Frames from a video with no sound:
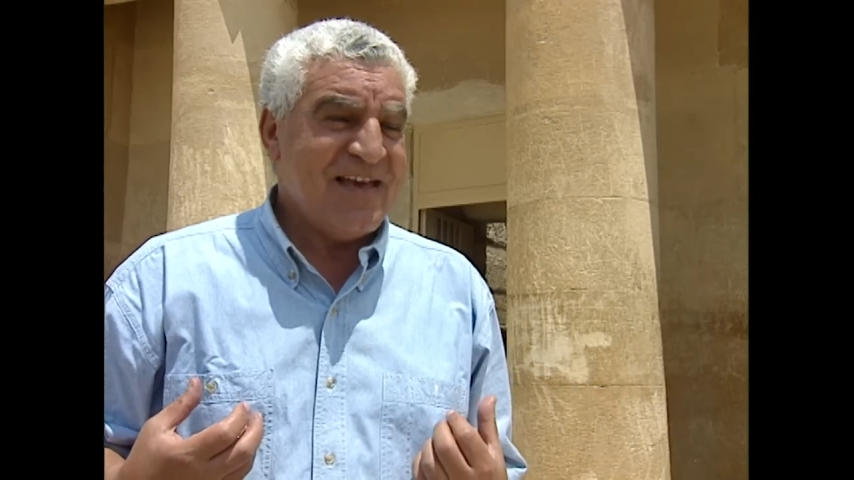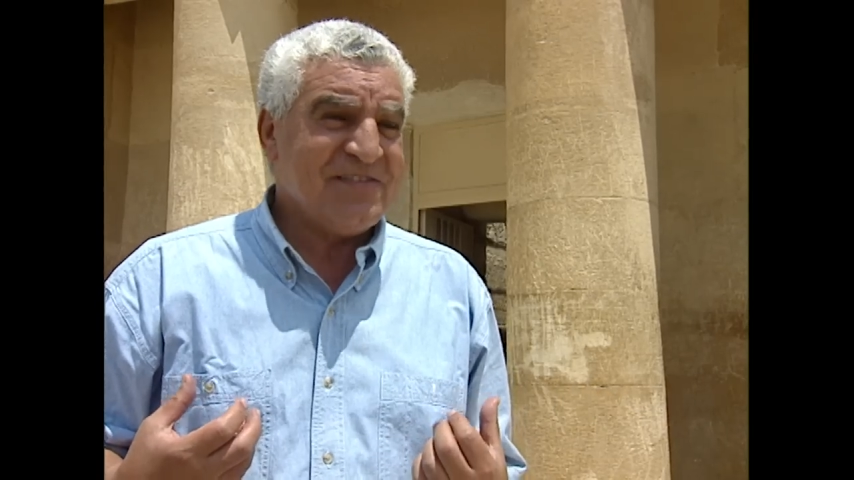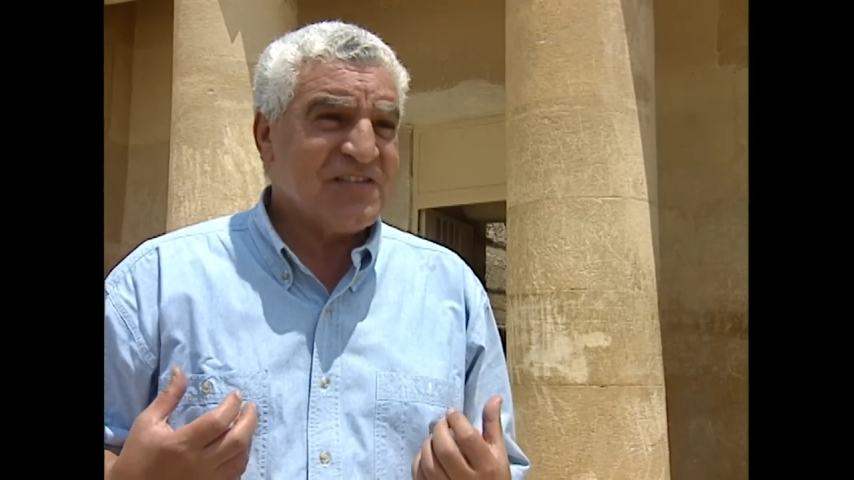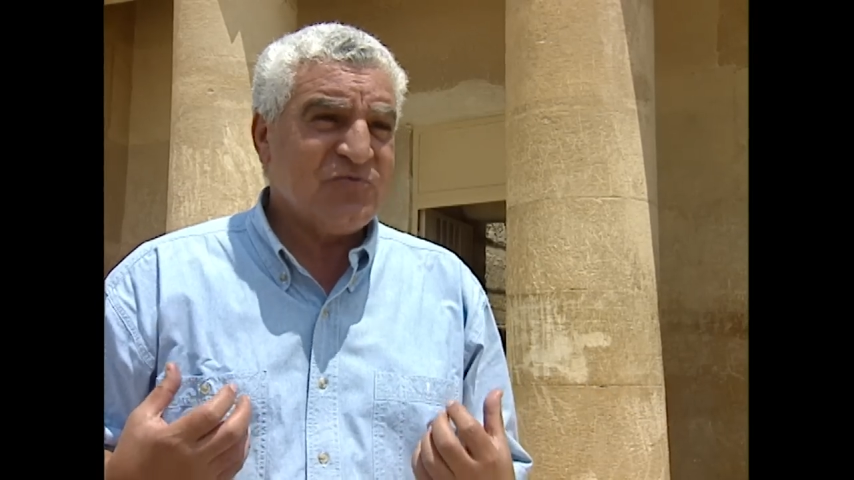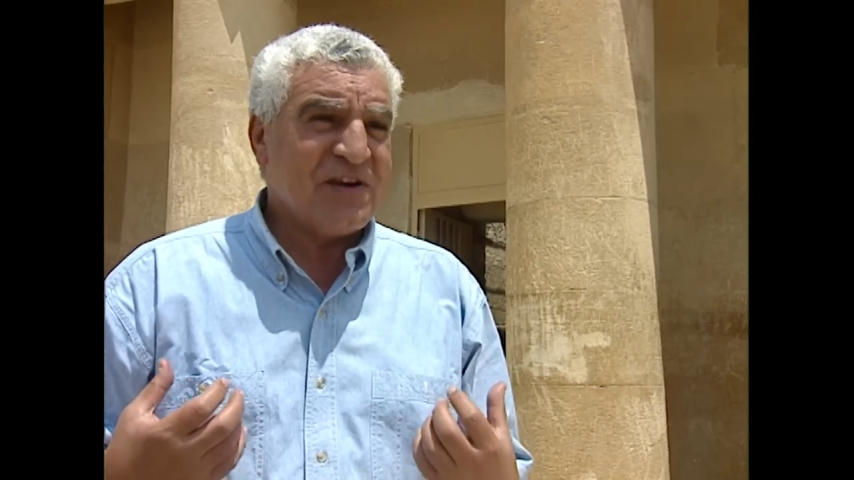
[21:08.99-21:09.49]

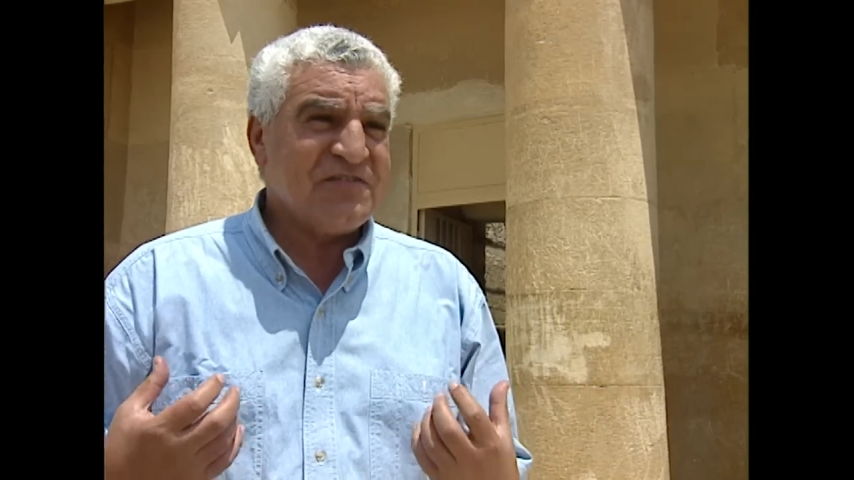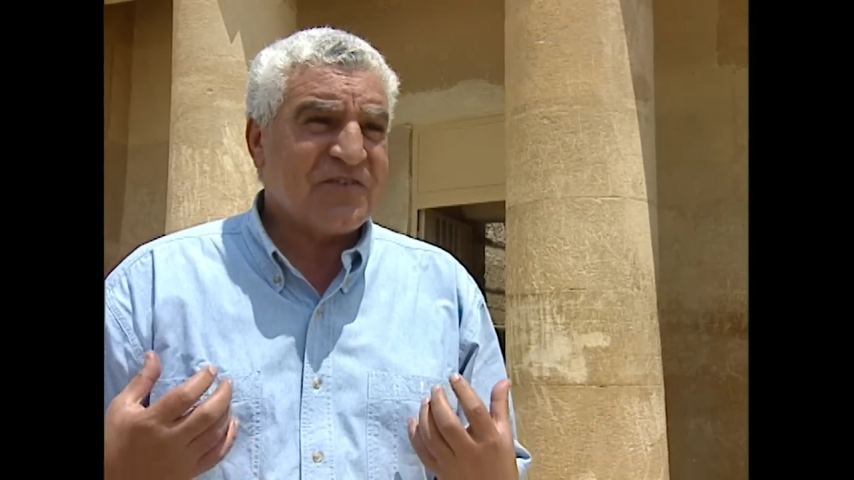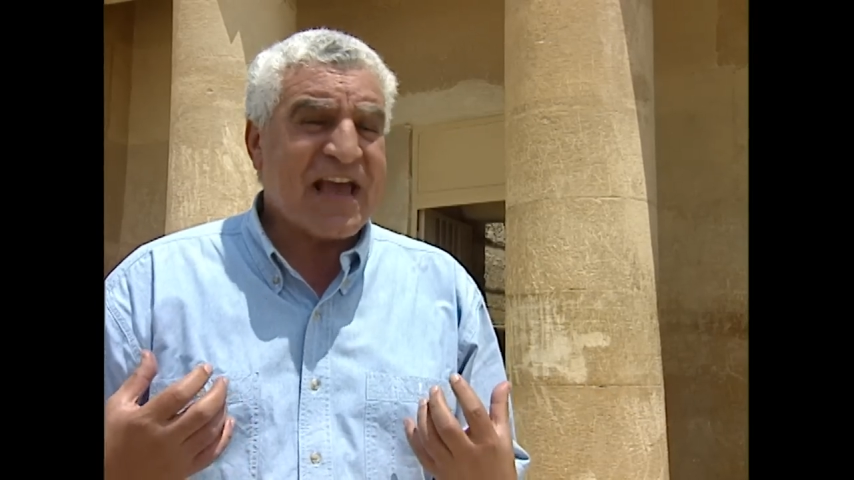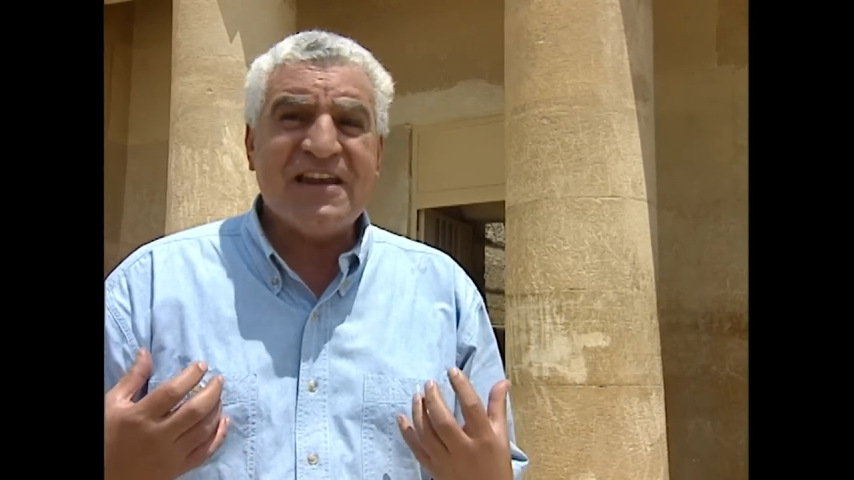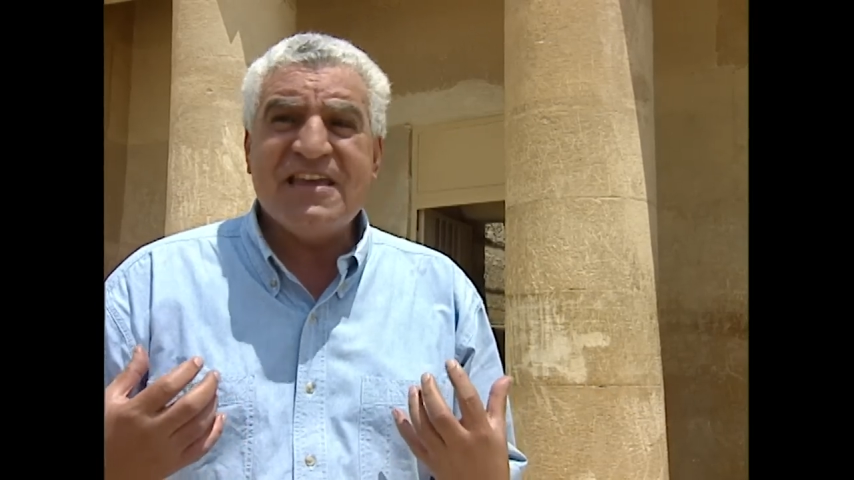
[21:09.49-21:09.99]
And this is why
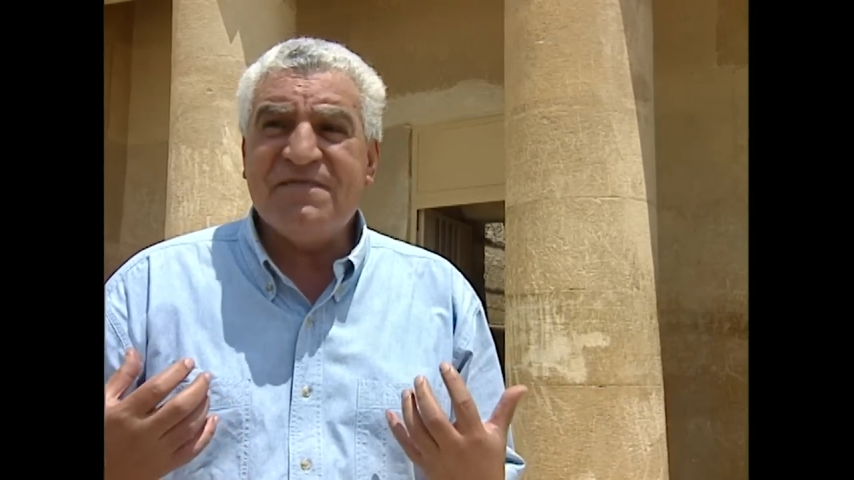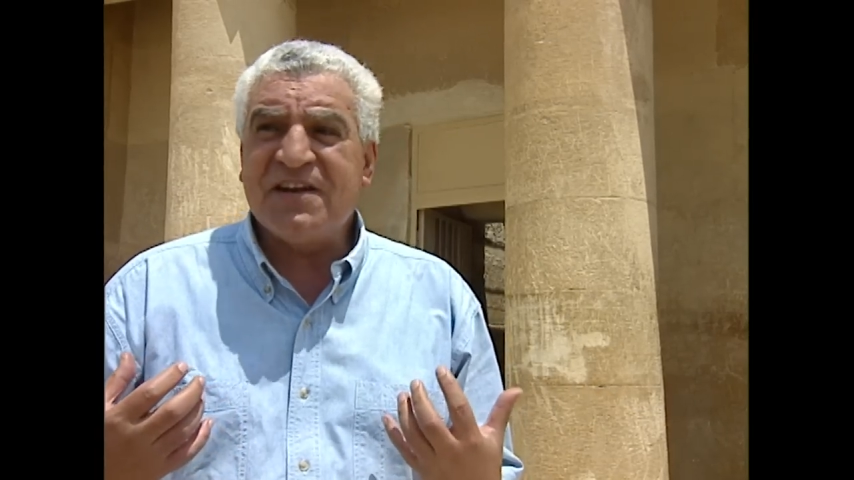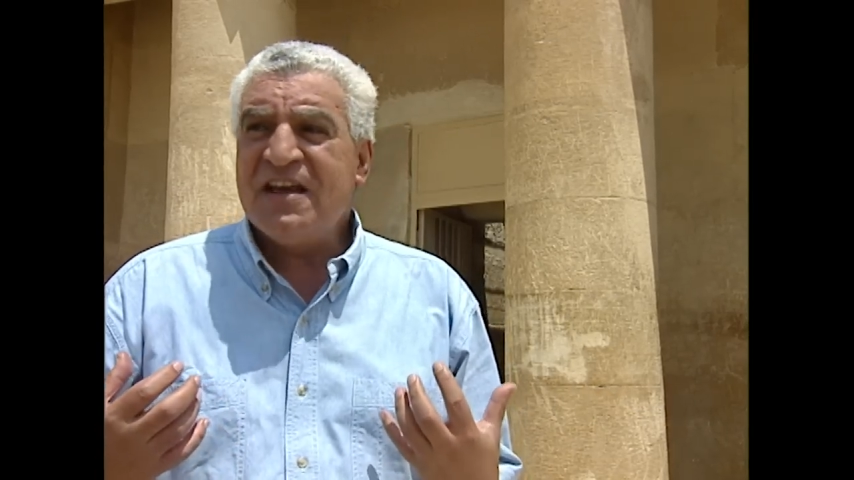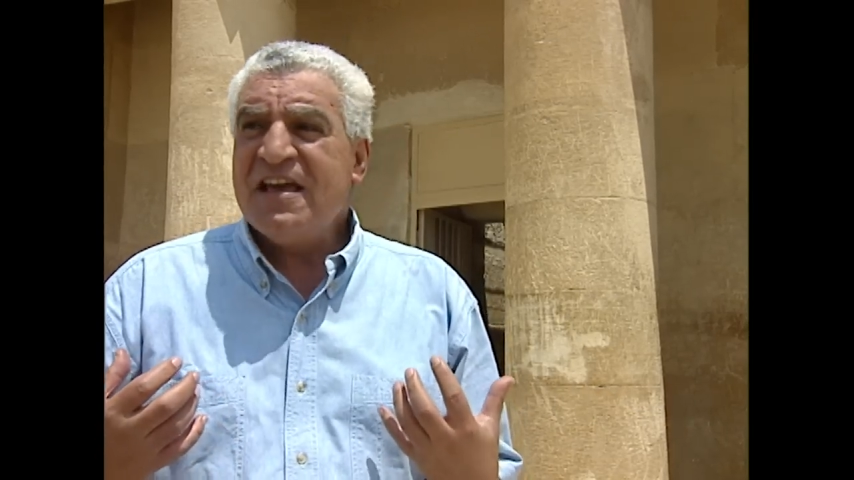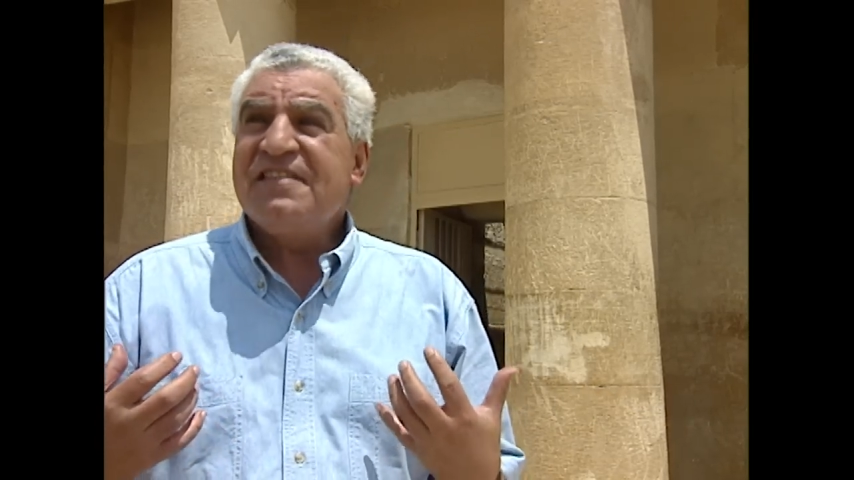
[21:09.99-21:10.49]
you can
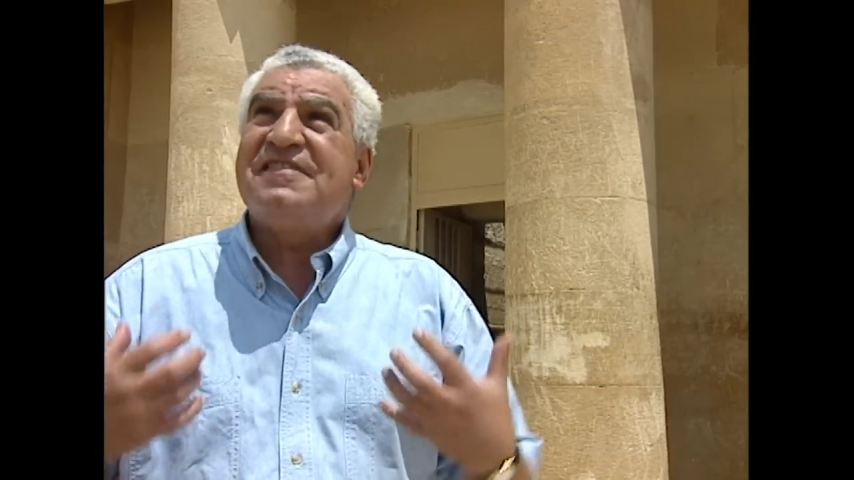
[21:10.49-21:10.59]
even,